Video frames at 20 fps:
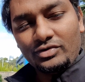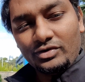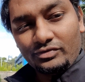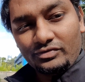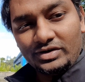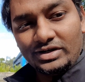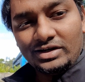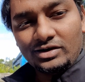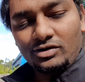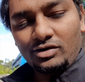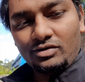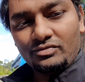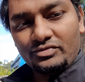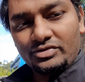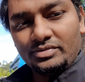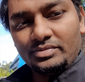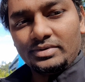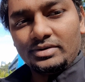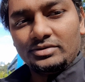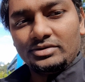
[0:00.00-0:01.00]
feeling
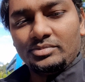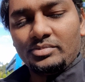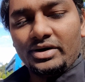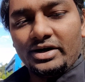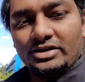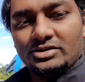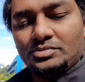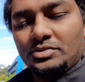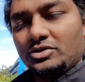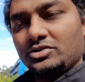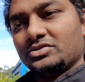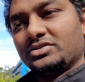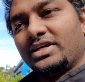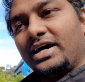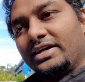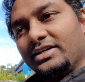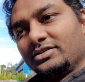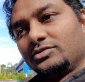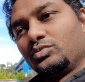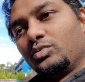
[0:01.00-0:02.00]
comfortable on the bikes, because
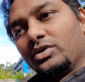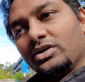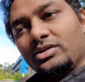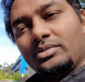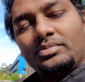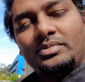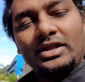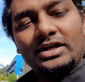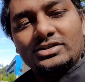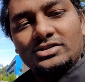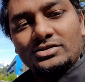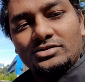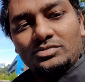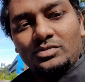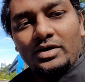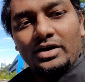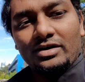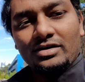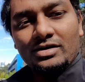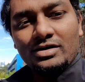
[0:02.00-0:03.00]
that is one of the places
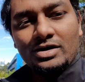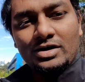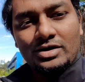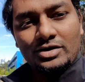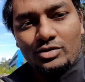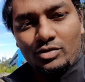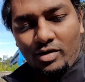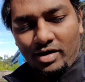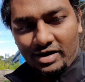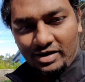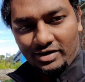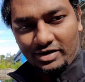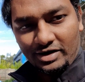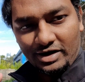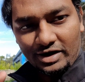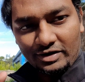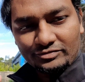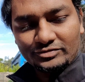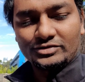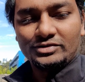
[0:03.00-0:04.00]
where you
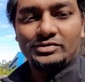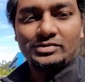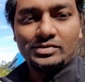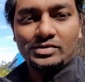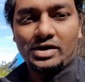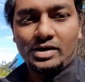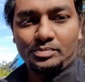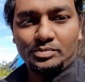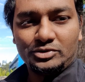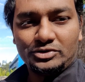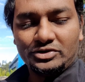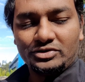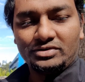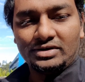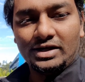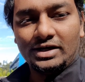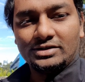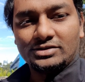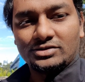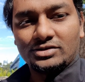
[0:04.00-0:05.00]
have to put your
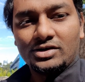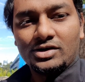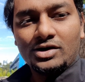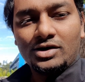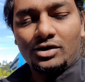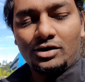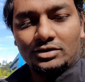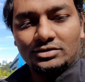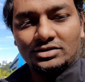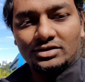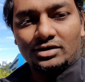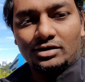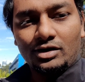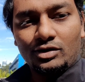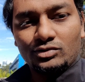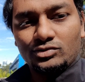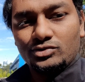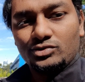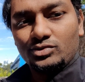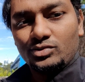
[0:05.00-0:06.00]
legs on the
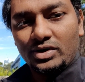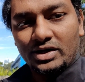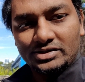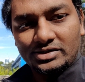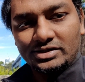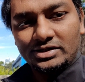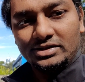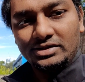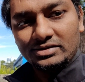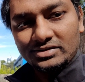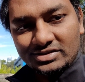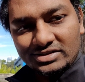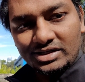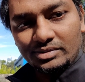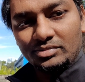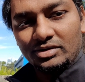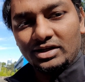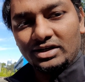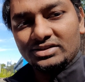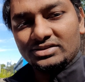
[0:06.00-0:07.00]
ground to actually
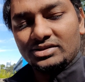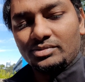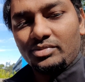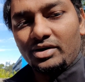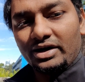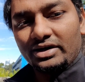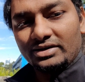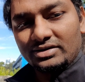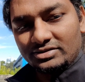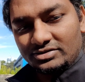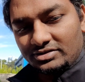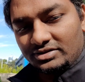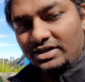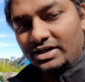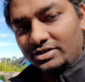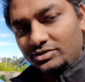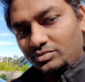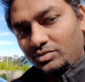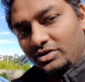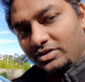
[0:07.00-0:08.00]
stabilize a bike. So
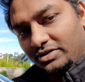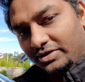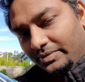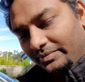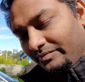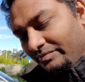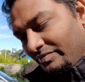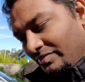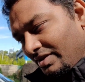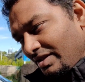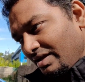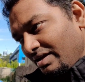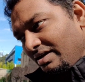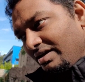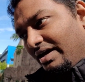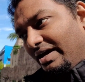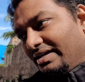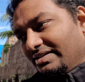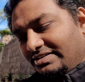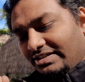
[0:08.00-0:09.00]
that is one thing.
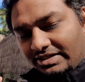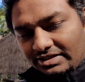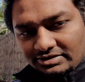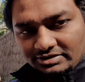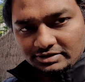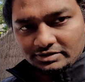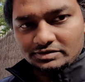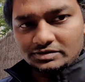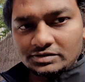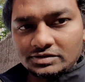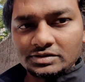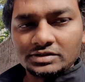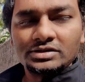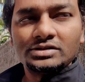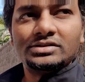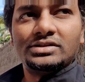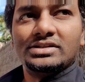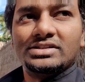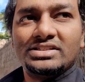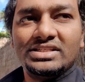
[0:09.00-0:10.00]
And second thing,
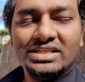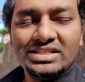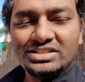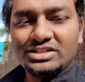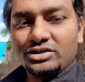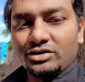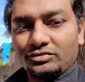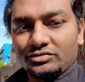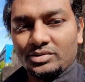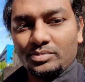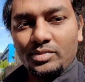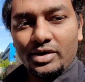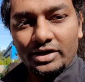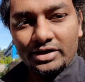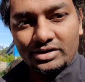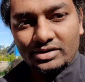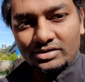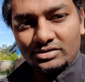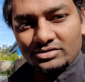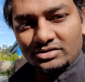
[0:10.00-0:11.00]
the CG of the
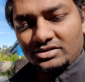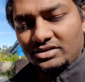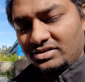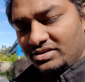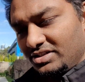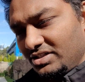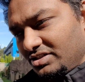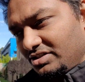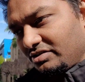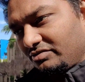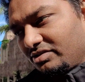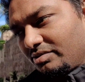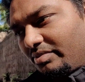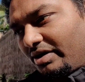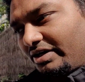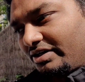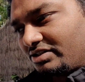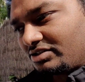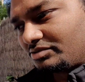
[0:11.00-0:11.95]
bike. So the CG of the bike